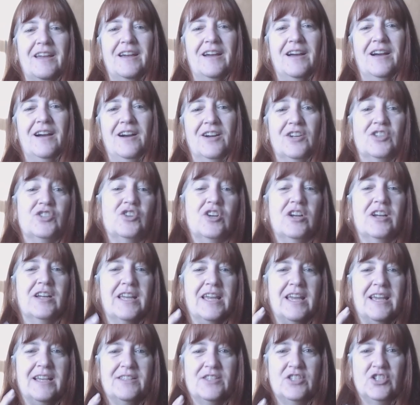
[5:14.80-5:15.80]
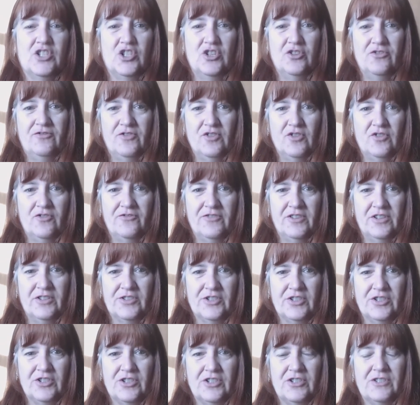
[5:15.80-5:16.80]
Our truck has 2 fuel
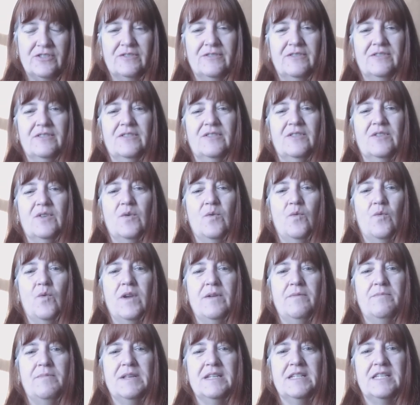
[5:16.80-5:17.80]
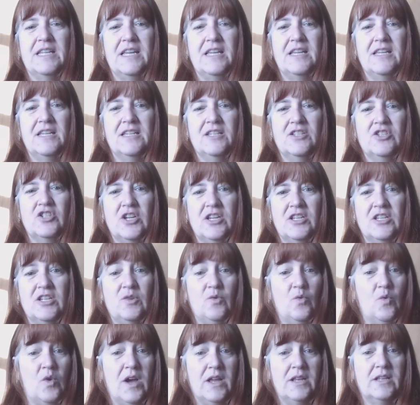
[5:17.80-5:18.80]
filters. We've been
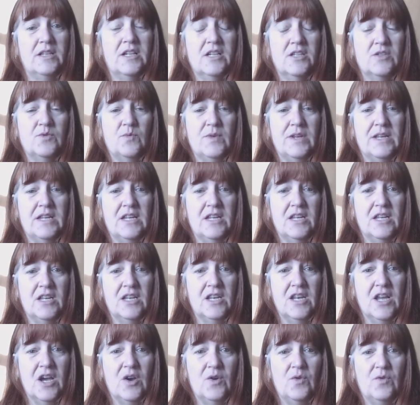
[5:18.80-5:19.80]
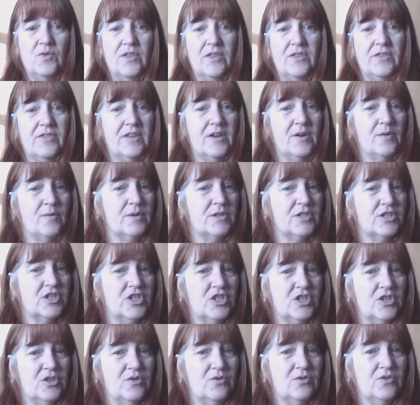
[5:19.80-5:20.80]
changing one because we didn't know that there was
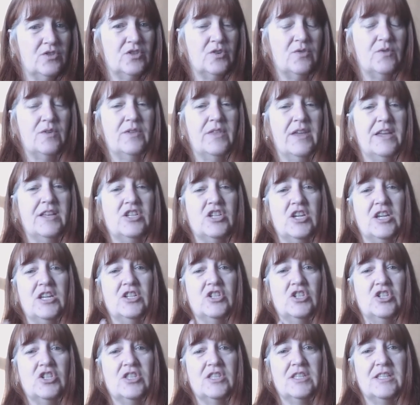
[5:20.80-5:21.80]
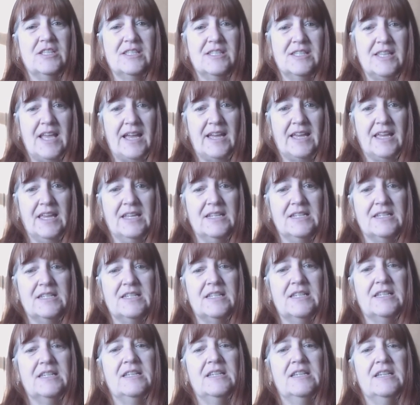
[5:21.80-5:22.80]
2, so they changed the second
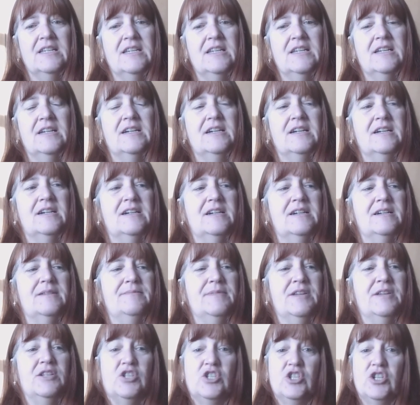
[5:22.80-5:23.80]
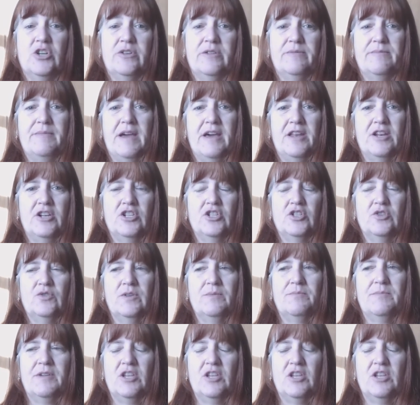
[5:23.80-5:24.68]
and showed him how to do it.